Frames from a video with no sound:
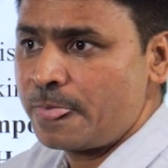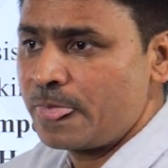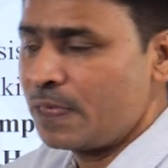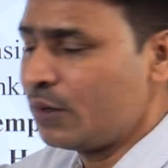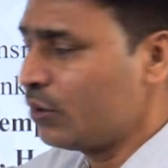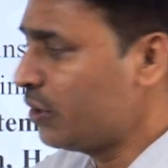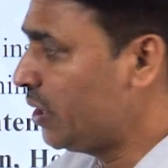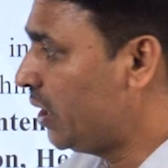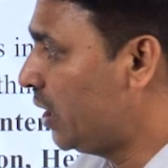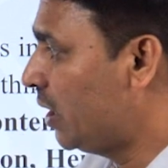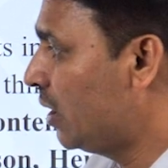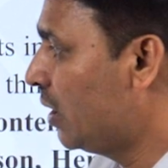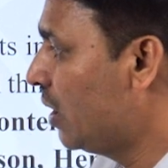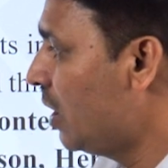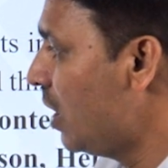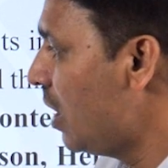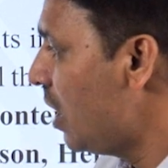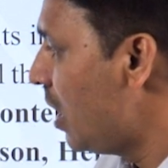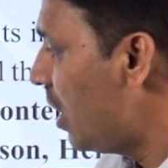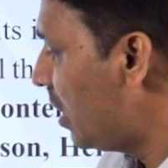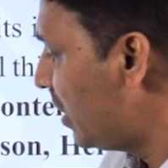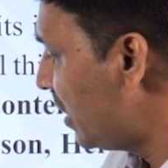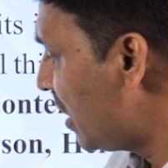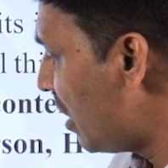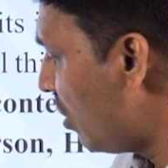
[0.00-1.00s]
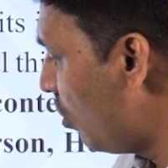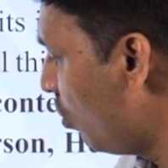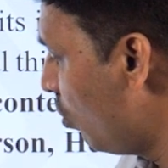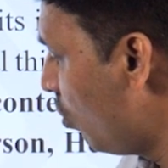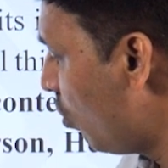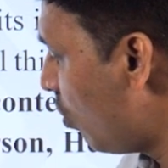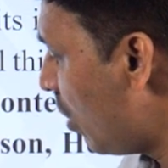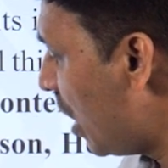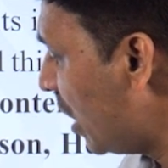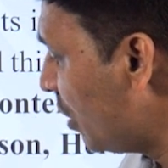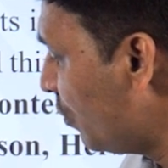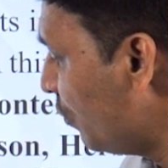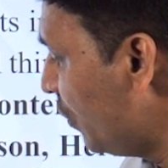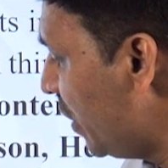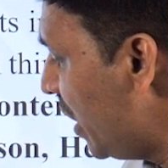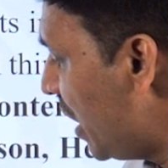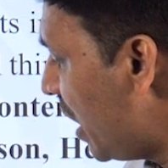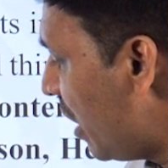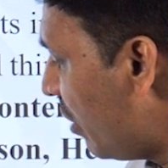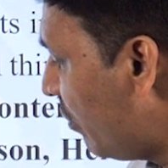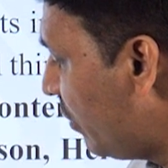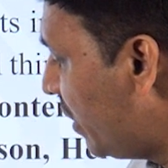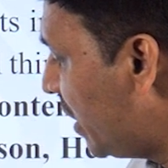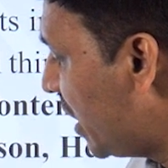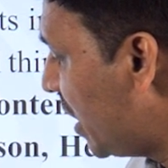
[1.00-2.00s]
Okay, now what we
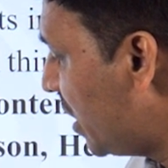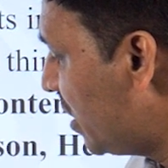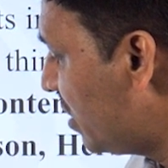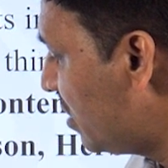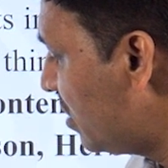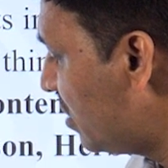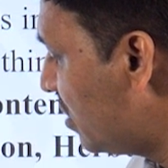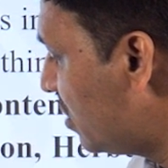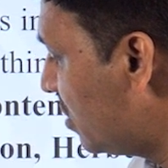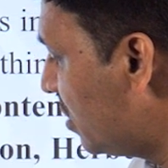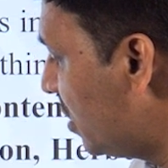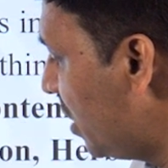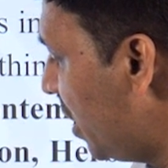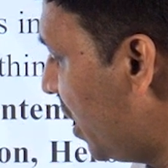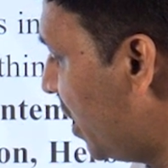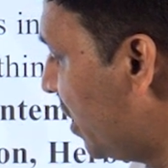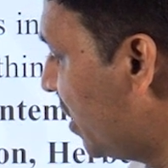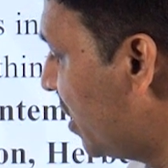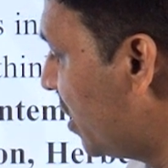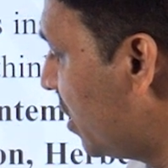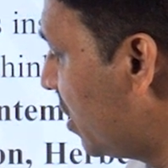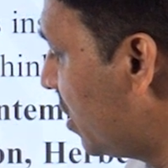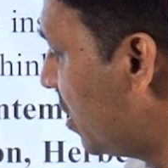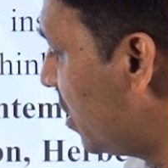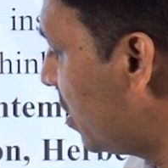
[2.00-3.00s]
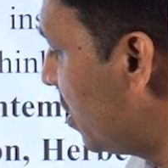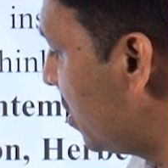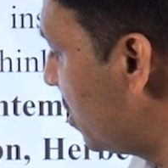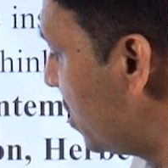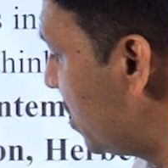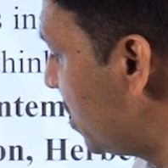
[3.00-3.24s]
have done in the